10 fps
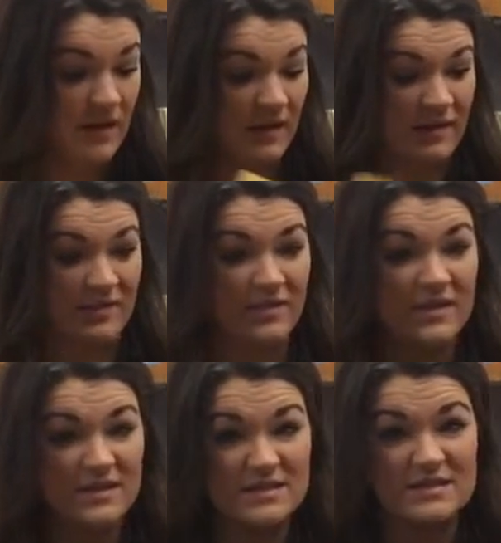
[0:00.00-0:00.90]
And
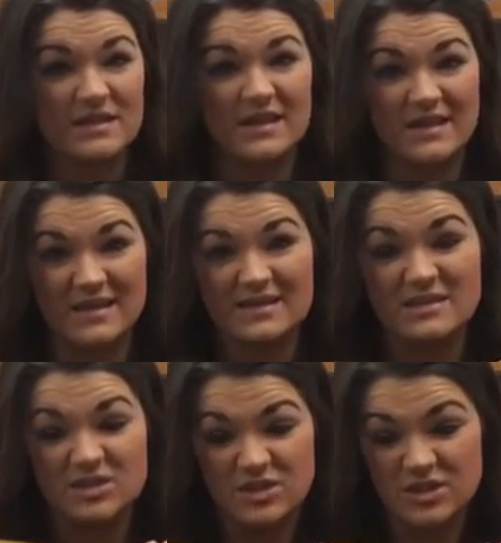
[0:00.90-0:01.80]
this
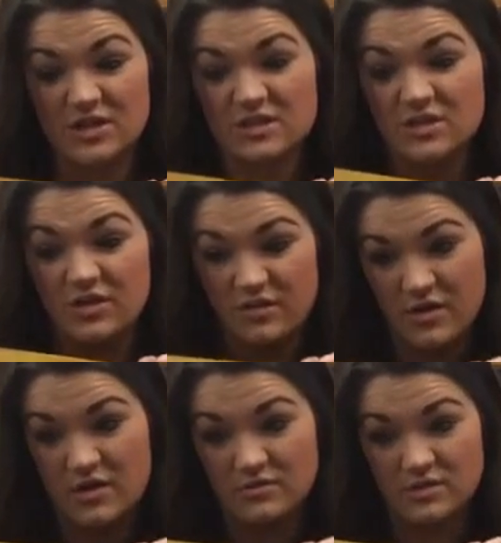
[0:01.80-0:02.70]
is just
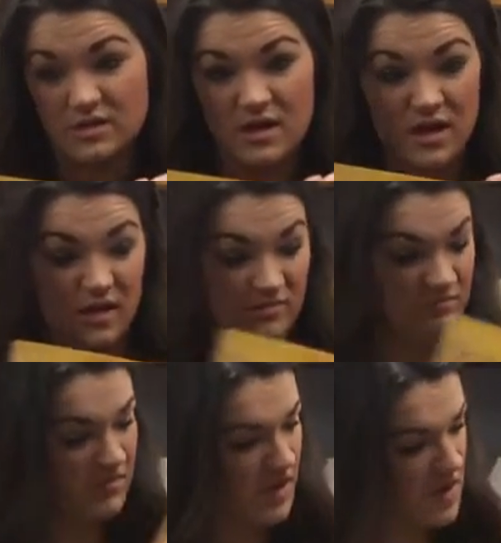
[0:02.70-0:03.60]
gross, huh?
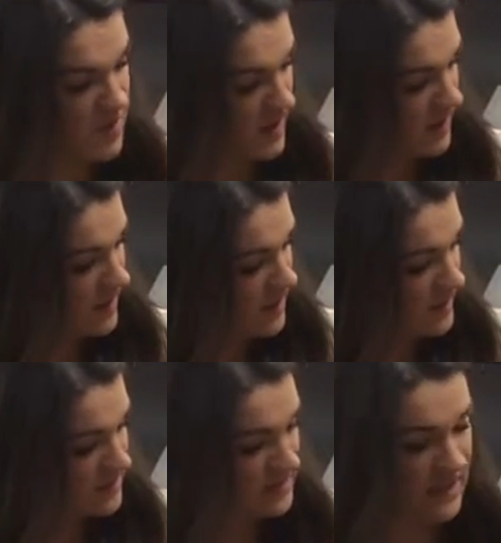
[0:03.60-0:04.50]
Oh my
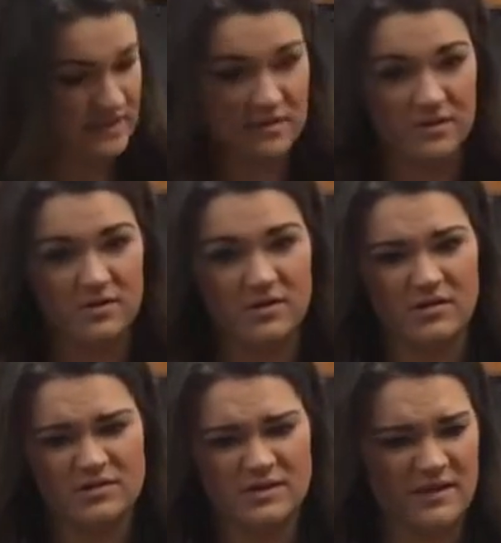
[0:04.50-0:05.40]
goodness, that is so
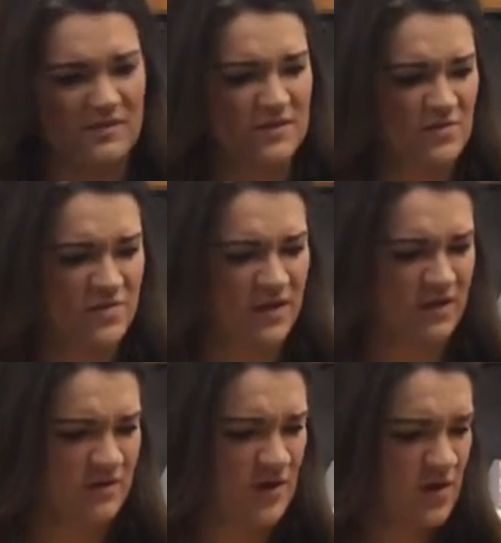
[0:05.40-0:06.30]
gross, David. Don't pick
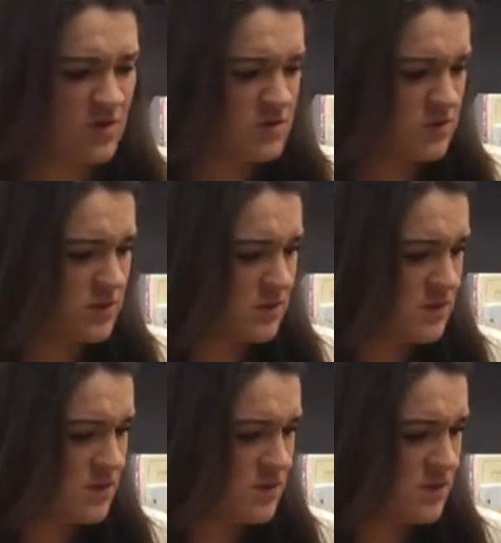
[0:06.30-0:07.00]
your nose.